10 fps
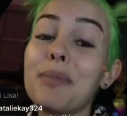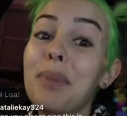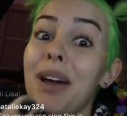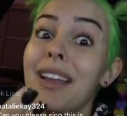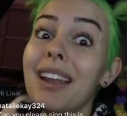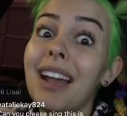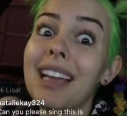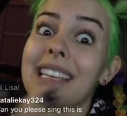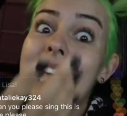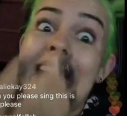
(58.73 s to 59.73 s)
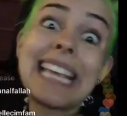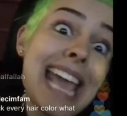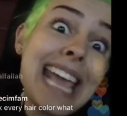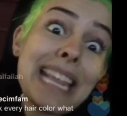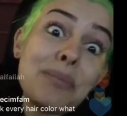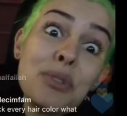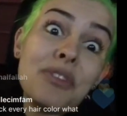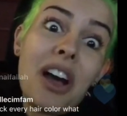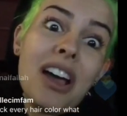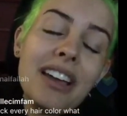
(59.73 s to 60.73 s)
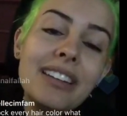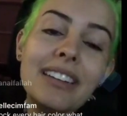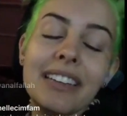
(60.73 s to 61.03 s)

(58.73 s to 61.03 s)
but I can't move on.